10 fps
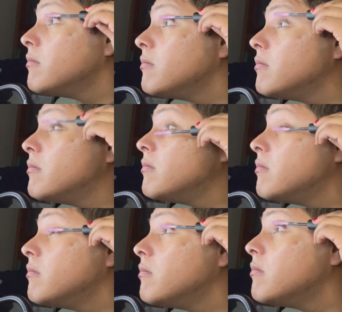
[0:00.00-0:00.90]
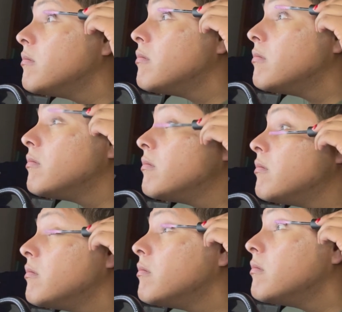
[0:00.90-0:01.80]

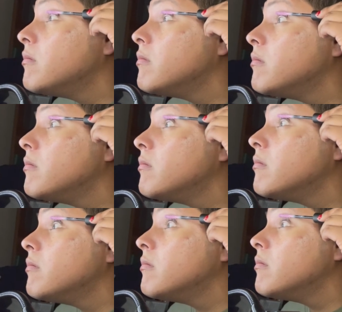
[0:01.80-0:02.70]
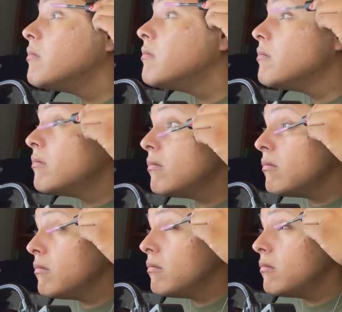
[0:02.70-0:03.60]

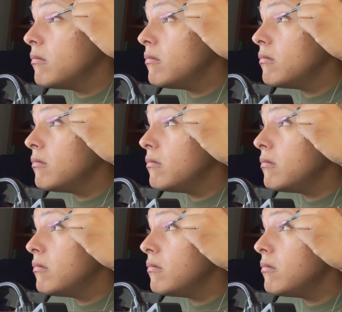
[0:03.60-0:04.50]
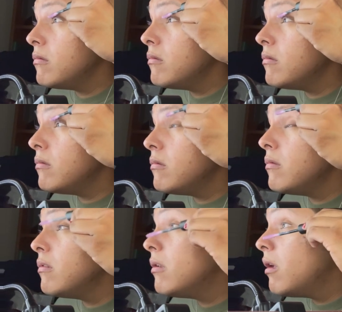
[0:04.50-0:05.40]

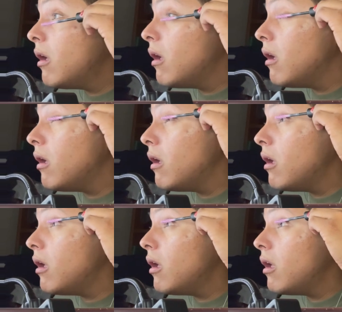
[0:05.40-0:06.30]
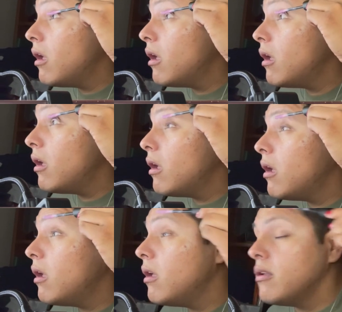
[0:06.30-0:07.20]

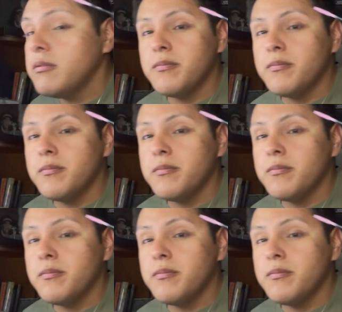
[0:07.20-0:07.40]
(silence)